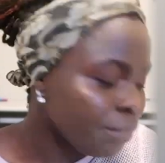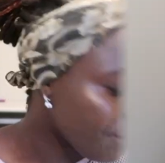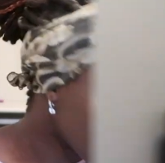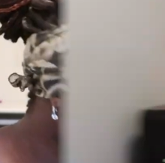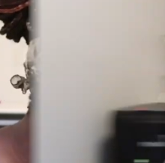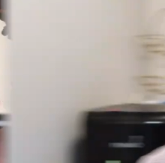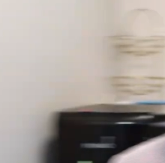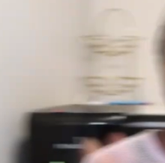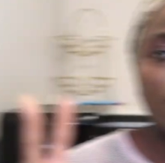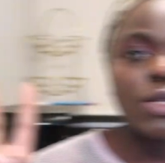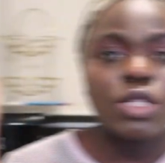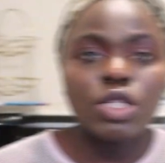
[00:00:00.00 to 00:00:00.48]

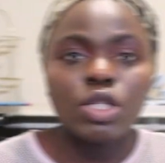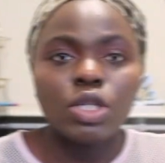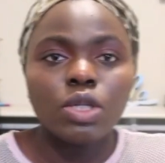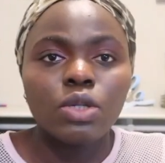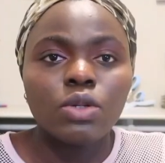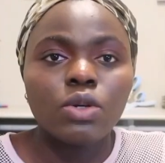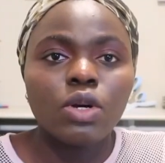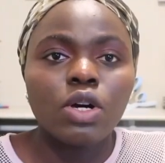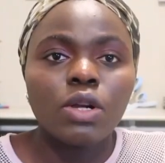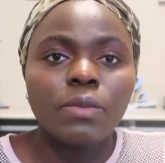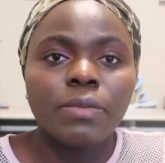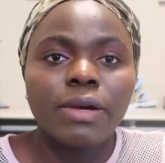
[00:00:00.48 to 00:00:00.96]
So number
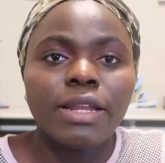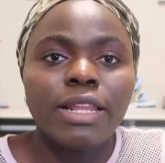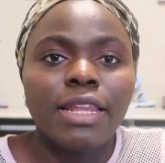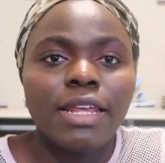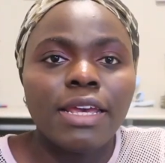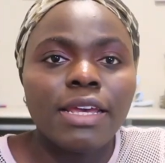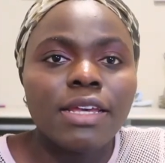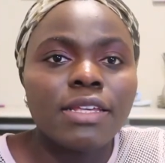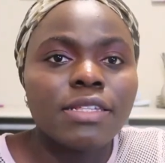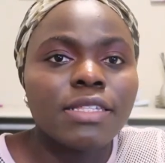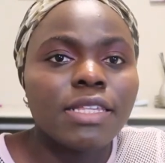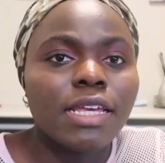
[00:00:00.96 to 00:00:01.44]
two on my
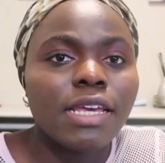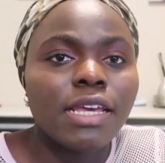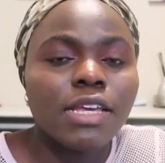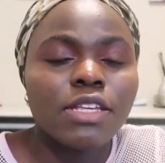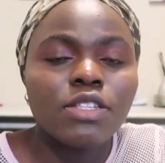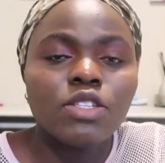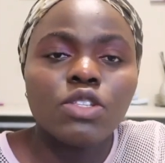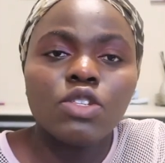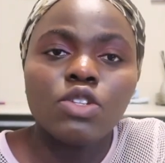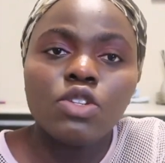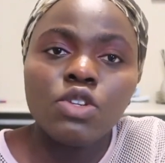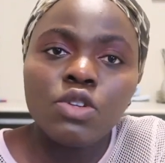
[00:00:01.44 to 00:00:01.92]
list
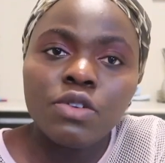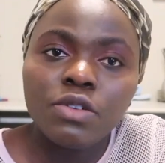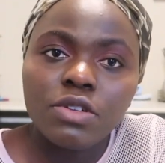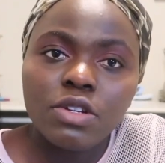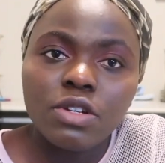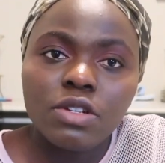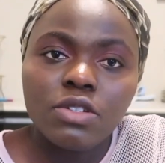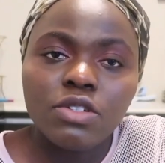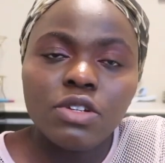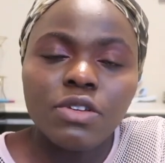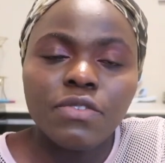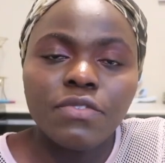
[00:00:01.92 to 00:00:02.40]
is
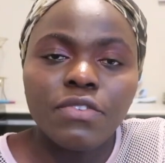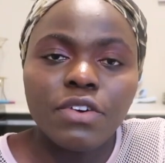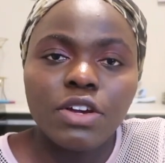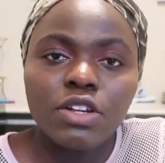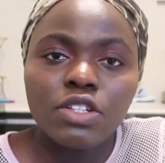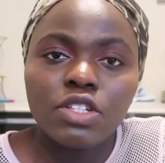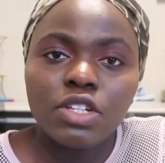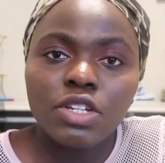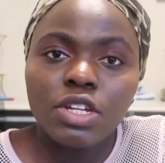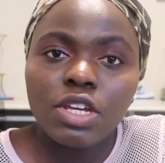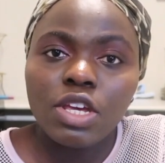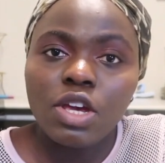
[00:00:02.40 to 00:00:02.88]

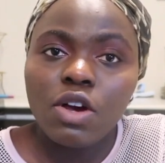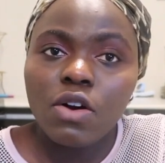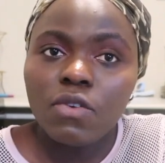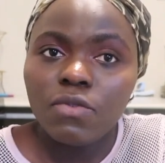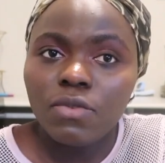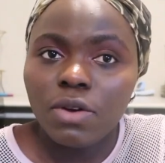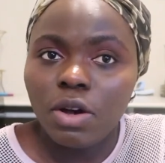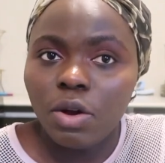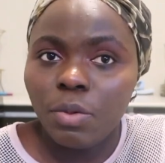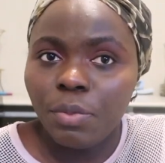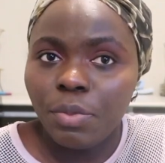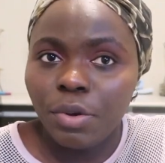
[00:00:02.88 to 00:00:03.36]
University of
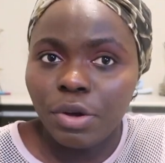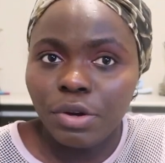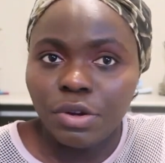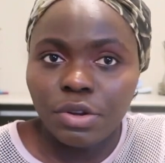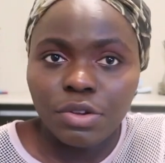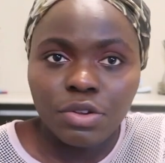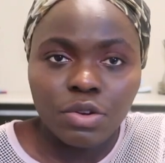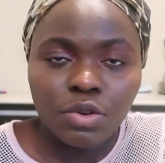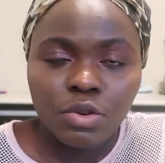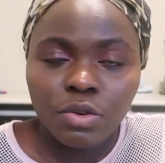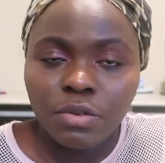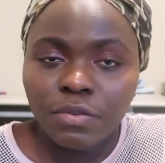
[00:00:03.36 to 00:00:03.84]

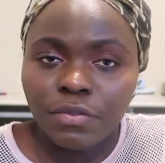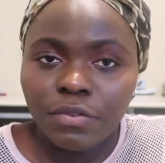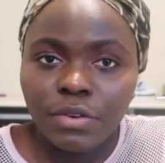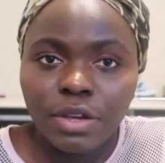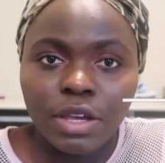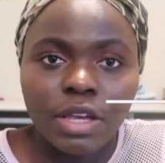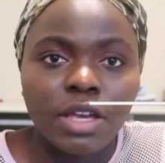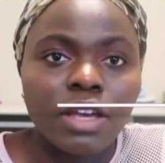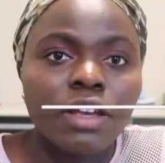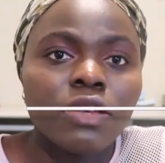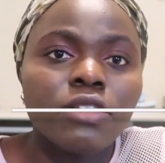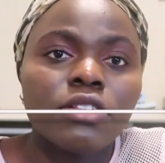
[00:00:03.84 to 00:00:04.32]
Alberta, U of
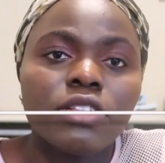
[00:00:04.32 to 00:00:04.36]
A.